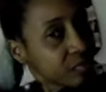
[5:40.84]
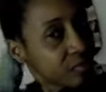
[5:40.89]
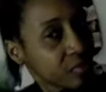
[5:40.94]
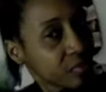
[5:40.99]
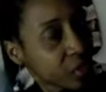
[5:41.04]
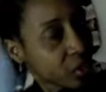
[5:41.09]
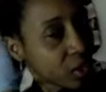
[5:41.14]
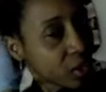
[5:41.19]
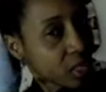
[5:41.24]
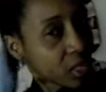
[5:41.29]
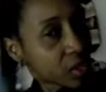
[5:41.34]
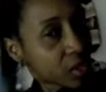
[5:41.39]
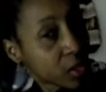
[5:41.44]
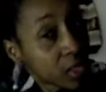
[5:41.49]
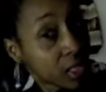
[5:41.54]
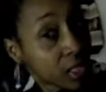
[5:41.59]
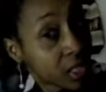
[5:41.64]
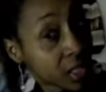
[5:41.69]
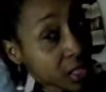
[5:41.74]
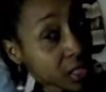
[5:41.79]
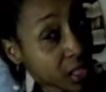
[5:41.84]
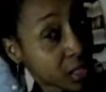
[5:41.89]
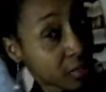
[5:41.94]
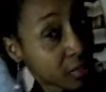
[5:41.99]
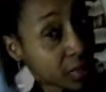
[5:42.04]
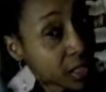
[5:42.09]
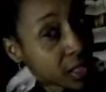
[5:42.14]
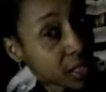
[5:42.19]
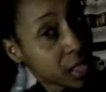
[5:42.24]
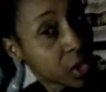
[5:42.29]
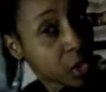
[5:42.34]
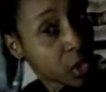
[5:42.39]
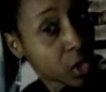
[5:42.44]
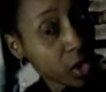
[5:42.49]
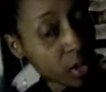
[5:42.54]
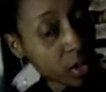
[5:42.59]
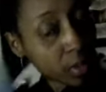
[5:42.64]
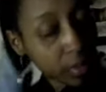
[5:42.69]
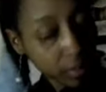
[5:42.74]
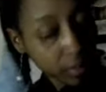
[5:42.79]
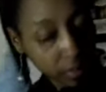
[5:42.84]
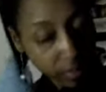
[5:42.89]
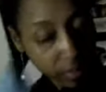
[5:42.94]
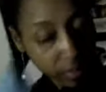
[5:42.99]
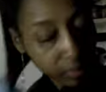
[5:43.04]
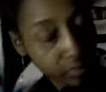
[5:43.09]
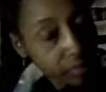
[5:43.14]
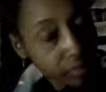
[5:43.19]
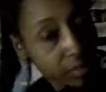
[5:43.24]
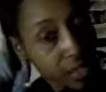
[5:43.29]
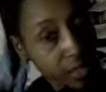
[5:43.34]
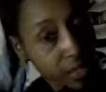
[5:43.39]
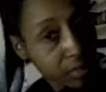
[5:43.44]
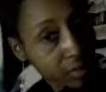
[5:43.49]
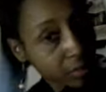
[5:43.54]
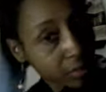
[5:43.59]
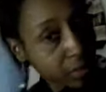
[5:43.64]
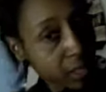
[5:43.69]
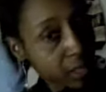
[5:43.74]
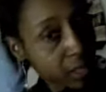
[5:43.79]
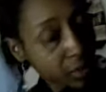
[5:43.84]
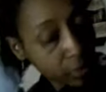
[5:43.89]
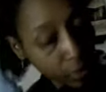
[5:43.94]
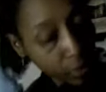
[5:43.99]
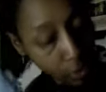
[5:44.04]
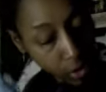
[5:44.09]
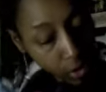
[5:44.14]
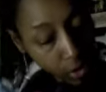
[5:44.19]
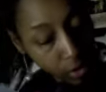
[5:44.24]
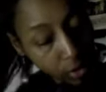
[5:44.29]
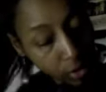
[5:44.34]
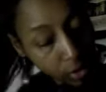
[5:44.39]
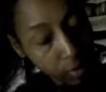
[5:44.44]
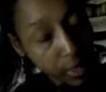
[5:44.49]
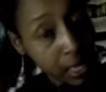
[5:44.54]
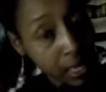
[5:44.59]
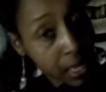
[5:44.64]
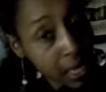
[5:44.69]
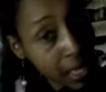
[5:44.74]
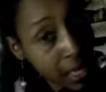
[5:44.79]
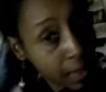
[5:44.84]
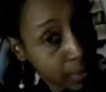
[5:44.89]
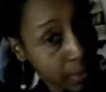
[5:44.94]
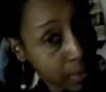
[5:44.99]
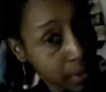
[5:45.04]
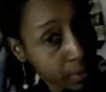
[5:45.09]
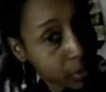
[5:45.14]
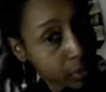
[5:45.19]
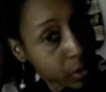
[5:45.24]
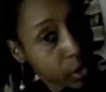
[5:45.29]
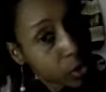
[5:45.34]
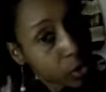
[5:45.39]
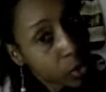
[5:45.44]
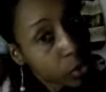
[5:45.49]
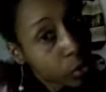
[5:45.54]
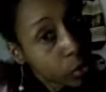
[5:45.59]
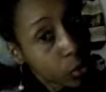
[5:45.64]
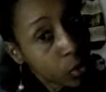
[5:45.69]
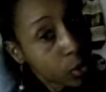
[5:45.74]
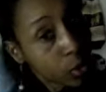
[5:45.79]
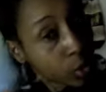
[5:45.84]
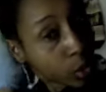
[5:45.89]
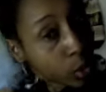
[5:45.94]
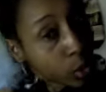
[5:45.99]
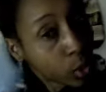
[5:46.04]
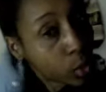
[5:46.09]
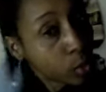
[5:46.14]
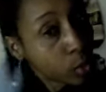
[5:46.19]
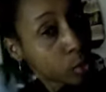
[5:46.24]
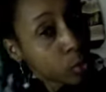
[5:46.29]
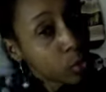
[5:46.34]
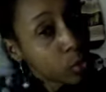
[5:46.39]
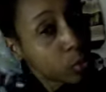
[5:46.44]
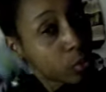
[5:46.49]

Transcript: Okay, because it's such a messy job, bits falling on my lap, I'm just going to,